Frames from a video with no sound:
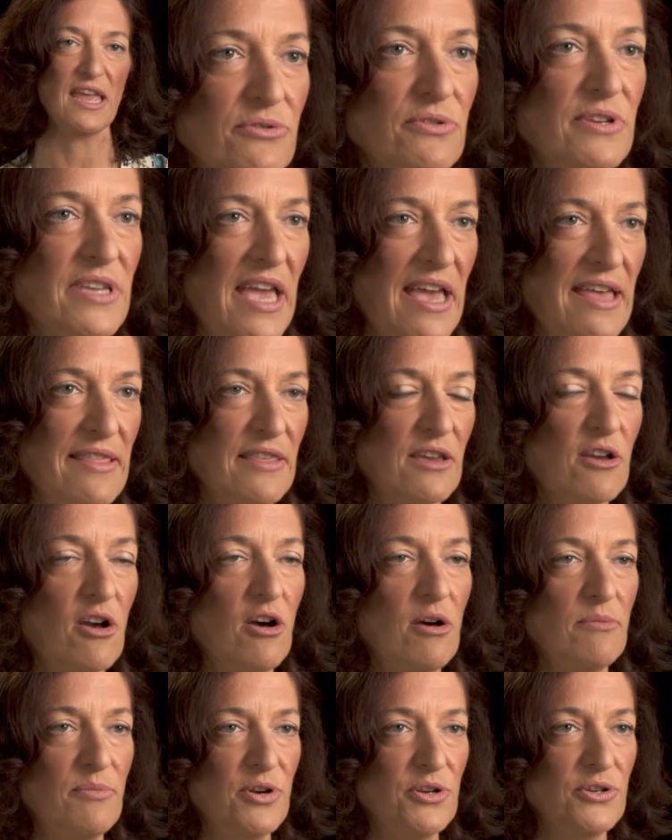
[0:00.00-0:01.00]
and get the
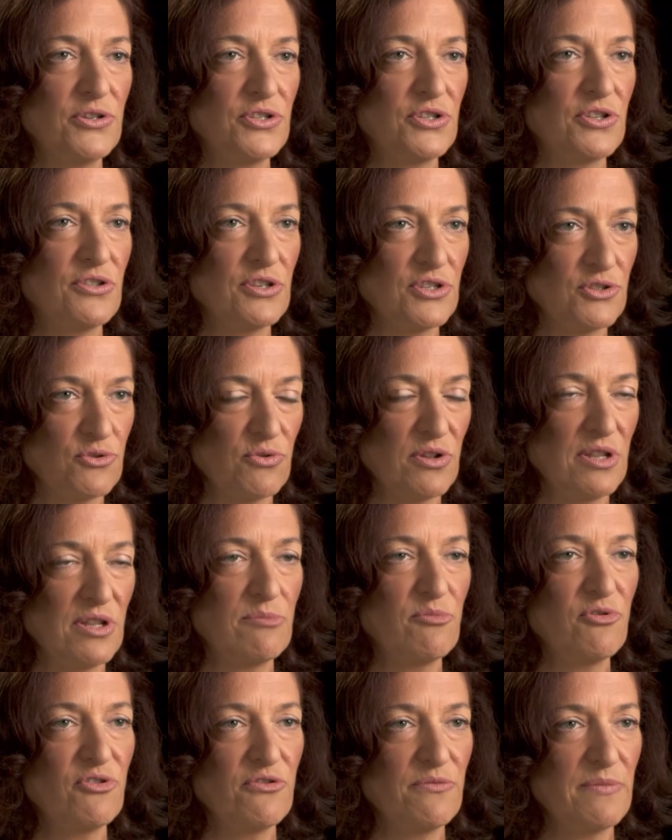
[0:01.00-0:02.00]
compost, the soil
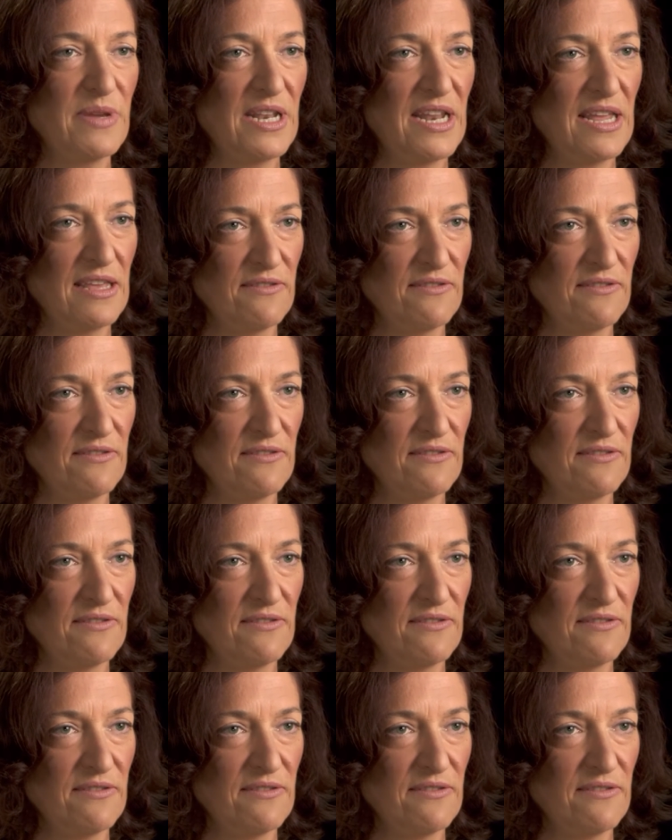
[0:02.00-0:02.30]
improvement,